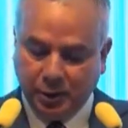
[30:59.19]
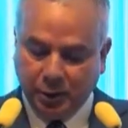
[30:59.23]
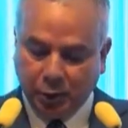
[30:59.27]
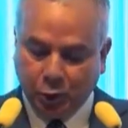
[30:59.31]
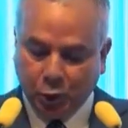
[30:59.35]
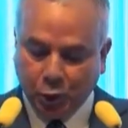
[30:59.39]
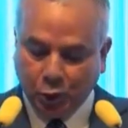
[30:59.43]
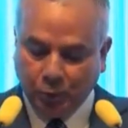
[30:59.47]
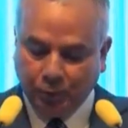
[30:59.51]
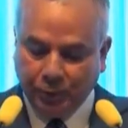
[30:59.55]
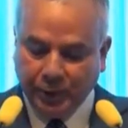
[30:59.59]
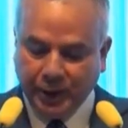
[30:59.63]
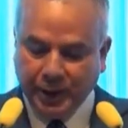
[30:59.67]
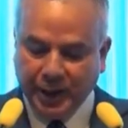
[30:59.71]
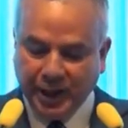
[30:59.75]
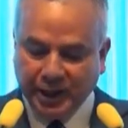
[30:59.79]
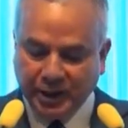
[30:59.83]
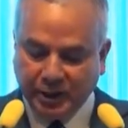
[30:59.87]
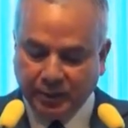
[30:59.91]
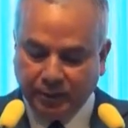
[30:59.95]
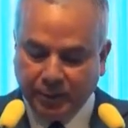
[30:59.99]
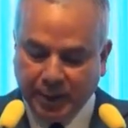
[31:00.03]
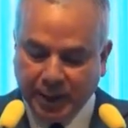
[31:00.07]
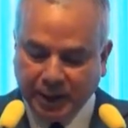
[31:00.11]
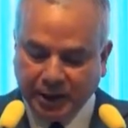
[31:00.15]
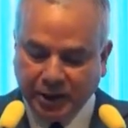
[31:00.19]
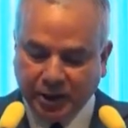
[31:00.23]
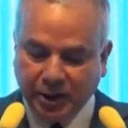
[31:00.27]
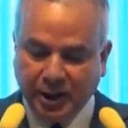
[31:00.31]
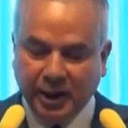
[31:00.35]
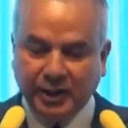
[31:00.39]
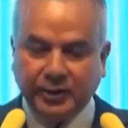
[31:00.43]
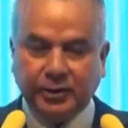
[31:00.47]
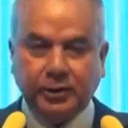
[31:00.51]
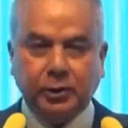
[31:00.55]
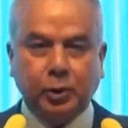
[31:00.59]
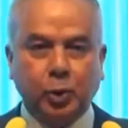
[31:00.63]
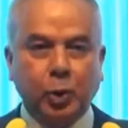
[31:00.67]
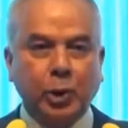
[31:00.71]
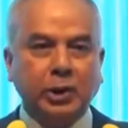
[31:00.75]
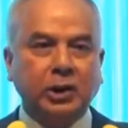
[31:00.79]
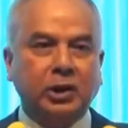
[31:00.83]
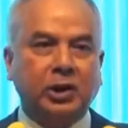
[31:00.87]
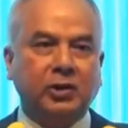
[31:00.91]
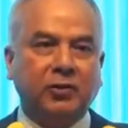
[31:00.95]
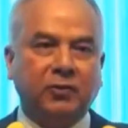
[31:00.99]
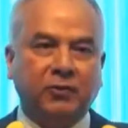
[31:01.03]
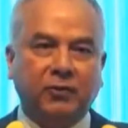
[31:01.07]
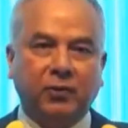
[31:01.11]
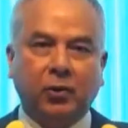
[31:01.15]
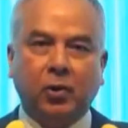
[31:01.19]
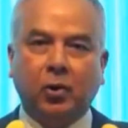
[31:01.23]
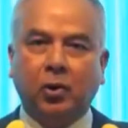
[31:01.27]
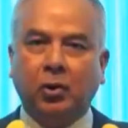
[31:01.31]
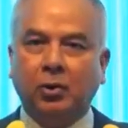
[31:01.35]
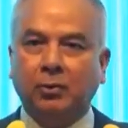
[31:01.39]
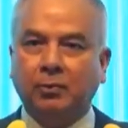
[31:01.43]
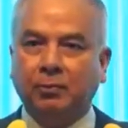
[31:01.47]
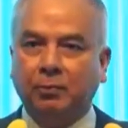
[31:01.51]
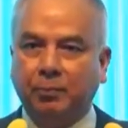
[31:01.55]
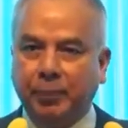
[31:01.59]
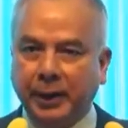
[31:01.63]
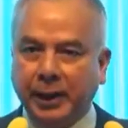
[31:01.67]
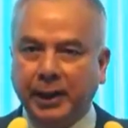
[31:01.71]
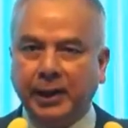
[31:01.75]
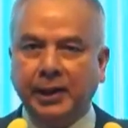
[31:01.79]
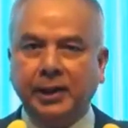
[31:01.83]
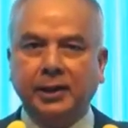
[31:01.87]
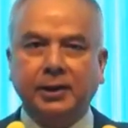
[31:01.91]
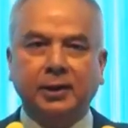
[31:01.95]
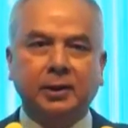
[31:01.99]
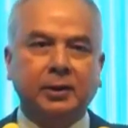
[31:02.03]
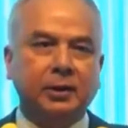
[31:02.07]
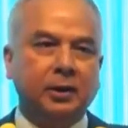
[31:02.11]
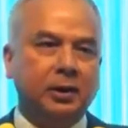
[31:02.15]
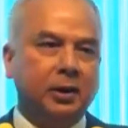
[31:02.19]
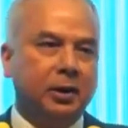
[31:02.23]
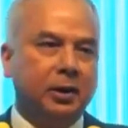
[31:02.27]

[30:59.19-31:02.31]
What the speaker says: could be as much as $24 billion.